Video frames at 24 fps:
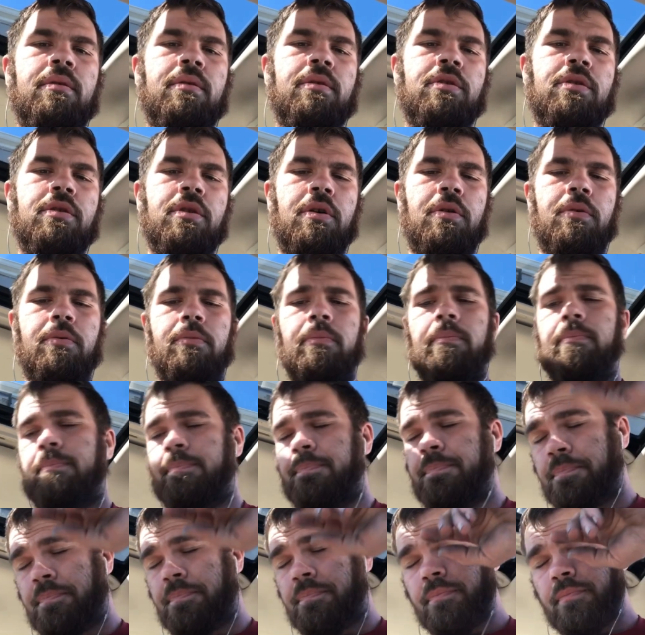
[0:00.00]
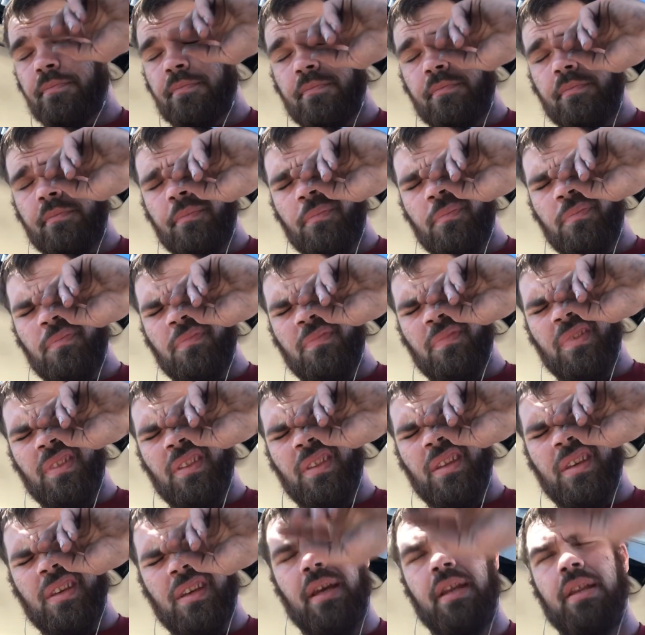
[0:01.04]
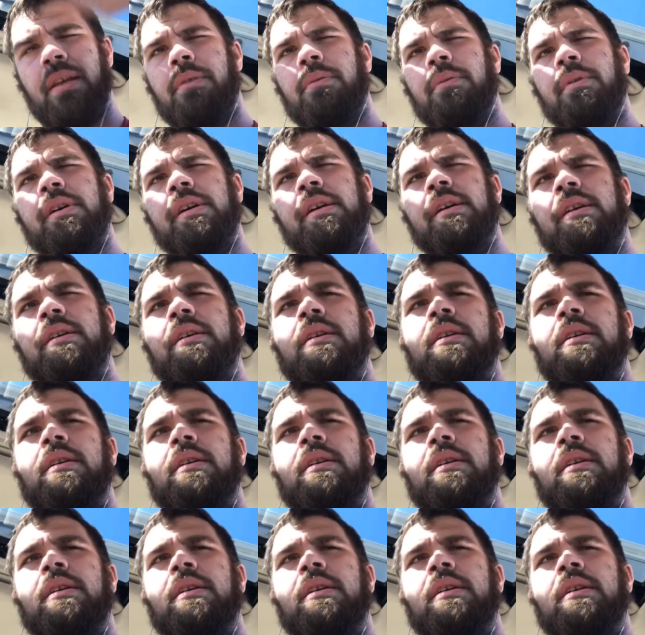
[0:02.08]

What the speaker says: So anyway,